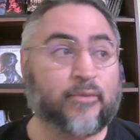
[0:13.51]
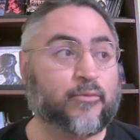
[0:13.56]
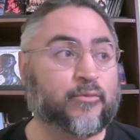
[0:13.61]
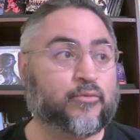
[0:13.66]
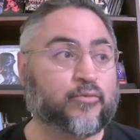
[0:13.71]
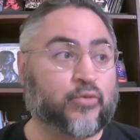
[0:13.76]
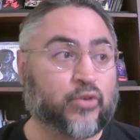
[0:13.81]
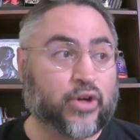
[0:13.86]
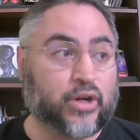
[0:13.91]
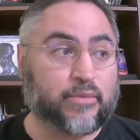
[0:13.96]

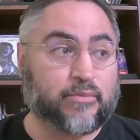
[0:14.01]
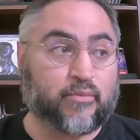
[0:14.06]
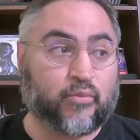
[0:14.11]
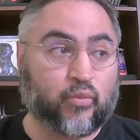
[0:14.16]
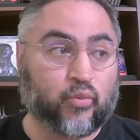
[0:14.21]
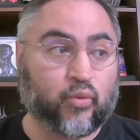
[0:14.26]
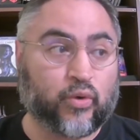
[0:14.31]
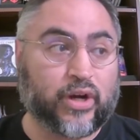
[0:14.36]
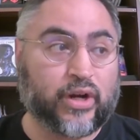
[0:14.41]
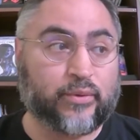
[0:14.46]
from
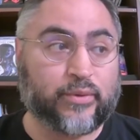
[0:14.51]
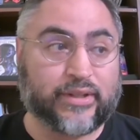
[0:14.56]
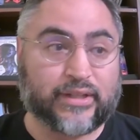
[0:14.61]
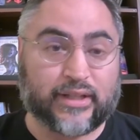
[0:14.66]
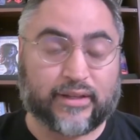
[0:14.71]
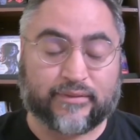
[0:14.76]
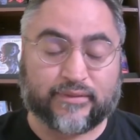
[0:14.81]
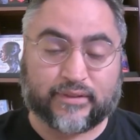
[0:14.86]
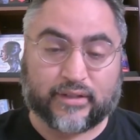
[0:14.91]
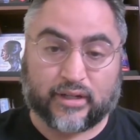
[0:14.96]
where we
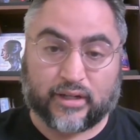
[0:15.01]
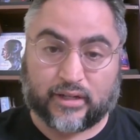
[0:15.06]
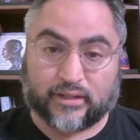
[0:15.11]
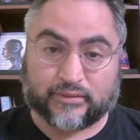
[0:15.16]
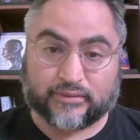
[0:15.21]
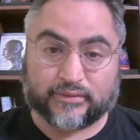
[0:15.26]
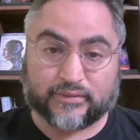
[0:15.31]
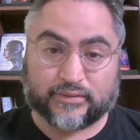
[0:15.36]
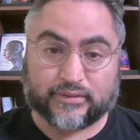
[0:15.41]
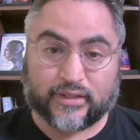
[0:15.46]
left
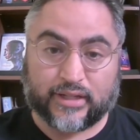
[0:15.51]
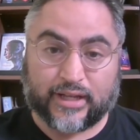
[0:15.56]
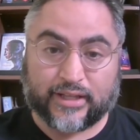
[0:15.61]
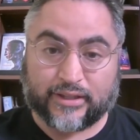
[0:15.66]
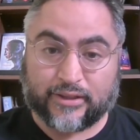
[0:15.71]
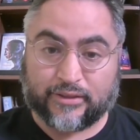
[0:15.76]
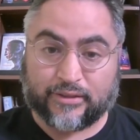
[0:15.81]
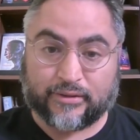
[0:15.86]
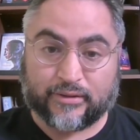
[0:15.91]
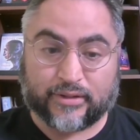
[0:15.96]
off, at
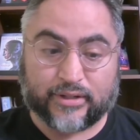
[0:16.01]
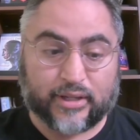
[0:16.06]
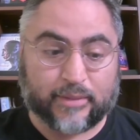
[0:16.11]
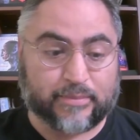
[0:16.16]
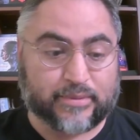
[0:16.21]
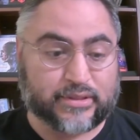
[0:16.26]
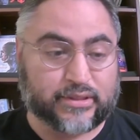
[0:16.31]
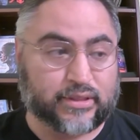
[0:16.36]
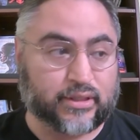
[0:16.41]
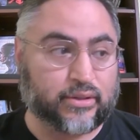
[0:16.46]
the third
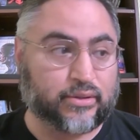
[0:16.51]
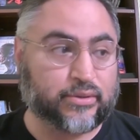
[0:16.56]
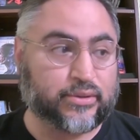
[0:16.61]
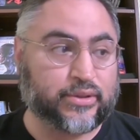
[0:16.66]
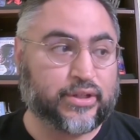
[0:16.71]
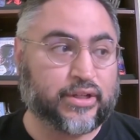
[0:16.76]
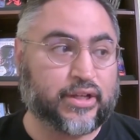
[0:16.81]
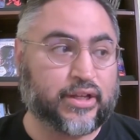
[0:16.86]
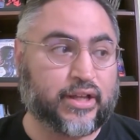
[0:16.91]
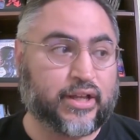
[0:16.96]

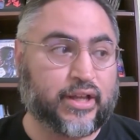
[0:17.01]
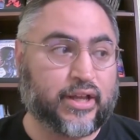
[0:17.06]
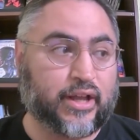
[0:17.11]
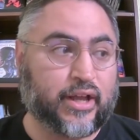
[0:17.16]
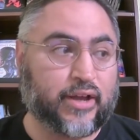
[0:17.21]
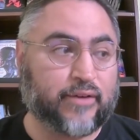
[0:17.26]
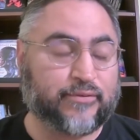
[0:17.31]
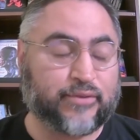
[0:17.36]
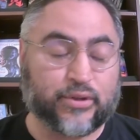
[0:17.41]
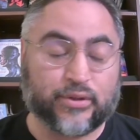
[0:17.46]
episode,
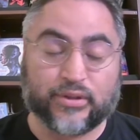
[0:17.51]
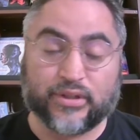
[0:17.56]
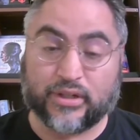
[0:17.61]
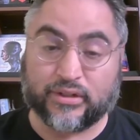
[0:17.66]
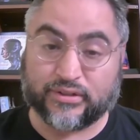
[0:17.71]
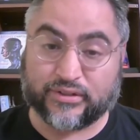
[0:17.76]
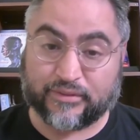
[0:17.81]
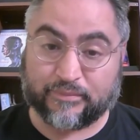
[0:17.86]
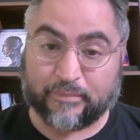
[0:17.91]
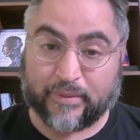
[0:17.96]
a few
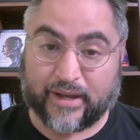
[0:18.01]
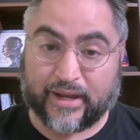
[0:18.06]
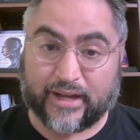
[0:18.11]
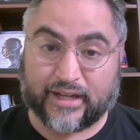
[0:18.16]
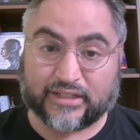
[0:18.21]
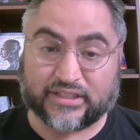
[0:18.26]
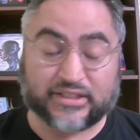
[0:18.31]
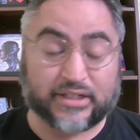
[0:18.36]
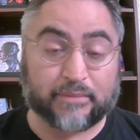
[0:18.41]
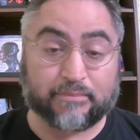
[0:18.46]
years have
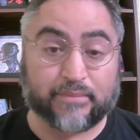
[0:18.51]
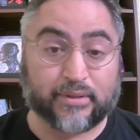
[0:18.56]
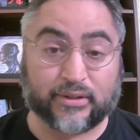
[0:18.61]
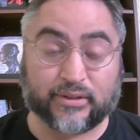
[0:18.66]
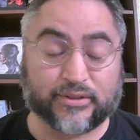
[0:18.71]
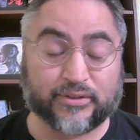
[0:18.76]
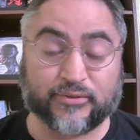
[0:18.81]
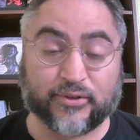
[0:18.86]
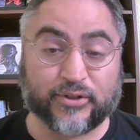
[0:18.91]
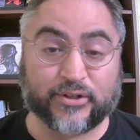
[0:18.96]
passed, and
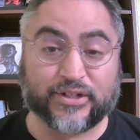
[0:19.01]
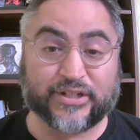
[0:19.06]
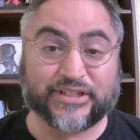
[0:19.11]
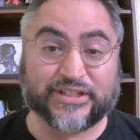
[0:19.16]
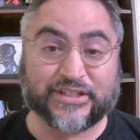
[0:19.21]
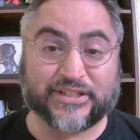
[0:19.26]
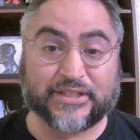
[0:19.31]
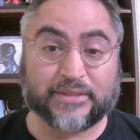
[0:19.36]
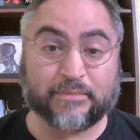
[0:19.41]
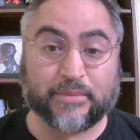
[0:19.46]
Piltover is
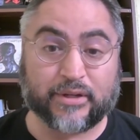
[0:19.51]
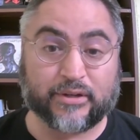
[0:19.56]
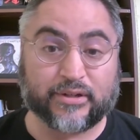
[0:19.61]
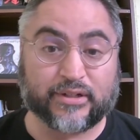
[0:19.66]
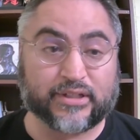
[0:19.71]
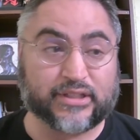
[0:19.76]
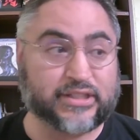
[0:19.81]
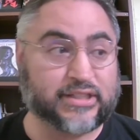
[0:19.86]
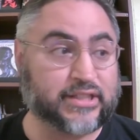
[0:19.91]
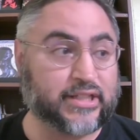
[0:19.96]

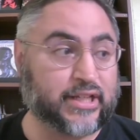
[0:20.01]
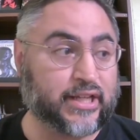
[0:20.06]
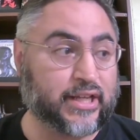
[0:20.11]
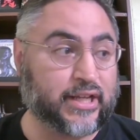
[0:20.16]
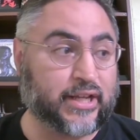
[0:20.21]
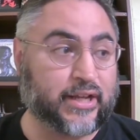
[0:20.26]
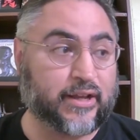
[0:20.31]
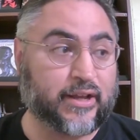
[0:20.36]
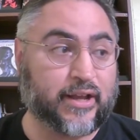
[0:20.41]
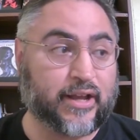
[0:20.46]

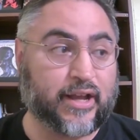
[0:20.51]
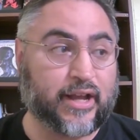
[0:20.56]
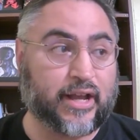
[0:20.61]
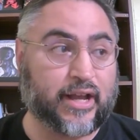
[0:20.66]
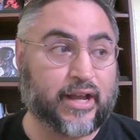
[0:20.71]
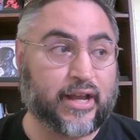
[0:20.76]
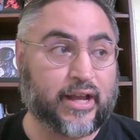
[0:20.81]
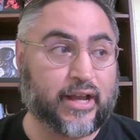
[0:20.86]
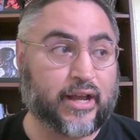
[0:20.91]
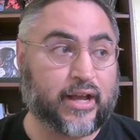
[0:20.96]
experiencing
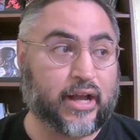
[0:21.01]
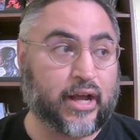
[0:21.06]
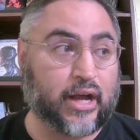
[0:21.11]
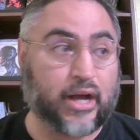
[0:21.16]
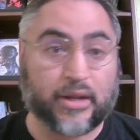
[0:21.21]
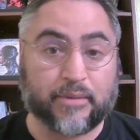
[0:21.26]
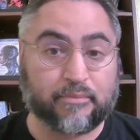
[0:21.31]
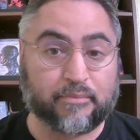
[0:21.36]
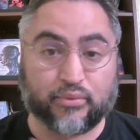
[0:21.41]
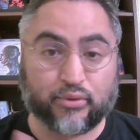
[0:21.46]

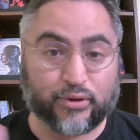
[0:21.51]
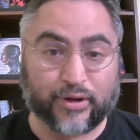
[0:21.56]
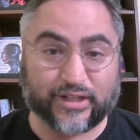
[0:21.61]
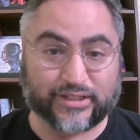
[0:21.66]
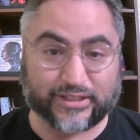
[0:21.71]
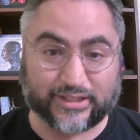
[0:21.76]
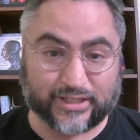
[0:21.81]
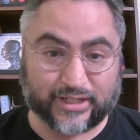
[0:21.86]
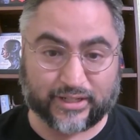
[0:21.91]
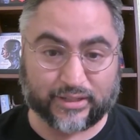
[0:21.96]

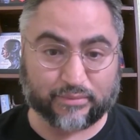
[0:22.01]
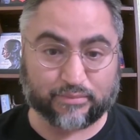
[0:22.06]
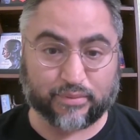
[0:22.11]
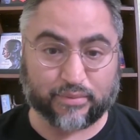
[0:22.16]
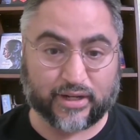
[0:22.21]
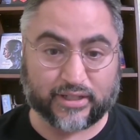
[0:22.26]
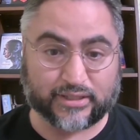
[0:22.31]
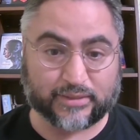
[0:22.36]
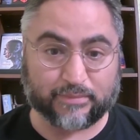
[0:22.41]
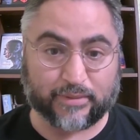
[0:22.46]
unprecedented
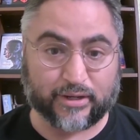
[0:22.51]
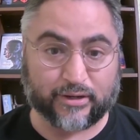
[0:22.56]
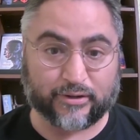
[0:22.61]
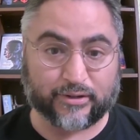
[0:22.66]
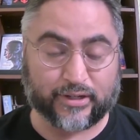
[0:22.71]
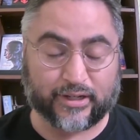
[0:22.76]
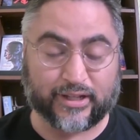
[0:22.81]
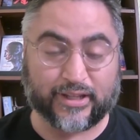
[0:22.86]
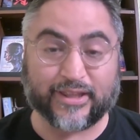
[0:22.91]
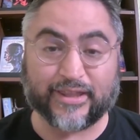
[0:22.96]

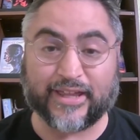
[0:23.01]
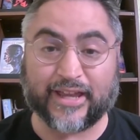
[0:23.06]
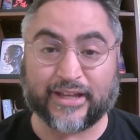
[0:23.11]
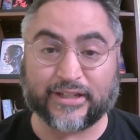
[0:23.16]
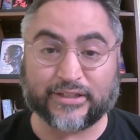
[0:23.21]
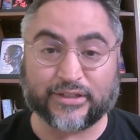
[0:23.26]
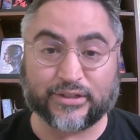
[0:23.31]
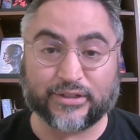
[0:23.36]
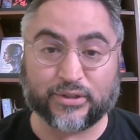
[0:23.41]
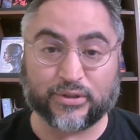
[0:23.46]
prosperity,
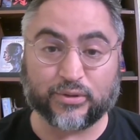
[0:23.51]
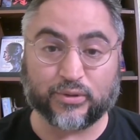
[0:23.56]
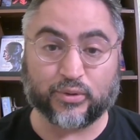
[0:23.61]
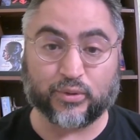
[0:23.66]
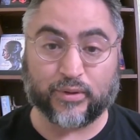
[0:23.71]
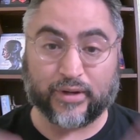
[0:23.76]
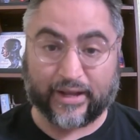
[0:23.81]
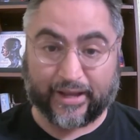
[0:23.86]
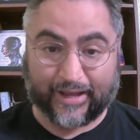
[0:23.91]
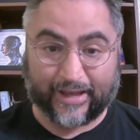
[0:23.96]
thanks
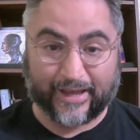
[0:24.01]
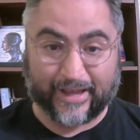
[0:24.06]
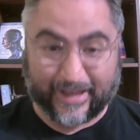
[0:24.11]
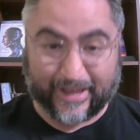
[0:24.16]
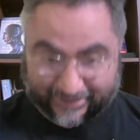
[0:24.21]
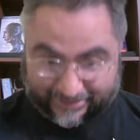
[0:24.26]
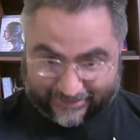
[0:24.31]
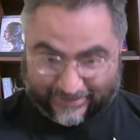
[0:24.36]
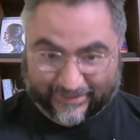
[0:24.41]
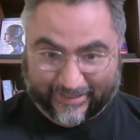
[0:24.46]
to
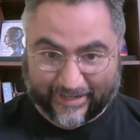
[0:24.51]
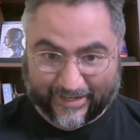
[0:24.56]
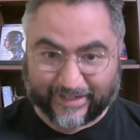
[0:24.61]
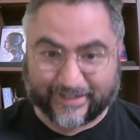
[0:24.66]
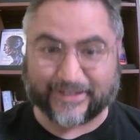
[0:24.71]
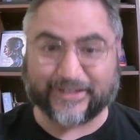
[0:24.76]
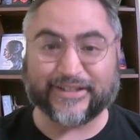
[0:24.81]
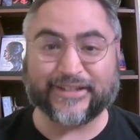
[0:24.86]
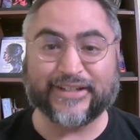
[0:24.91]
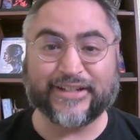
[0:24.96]
Hextech,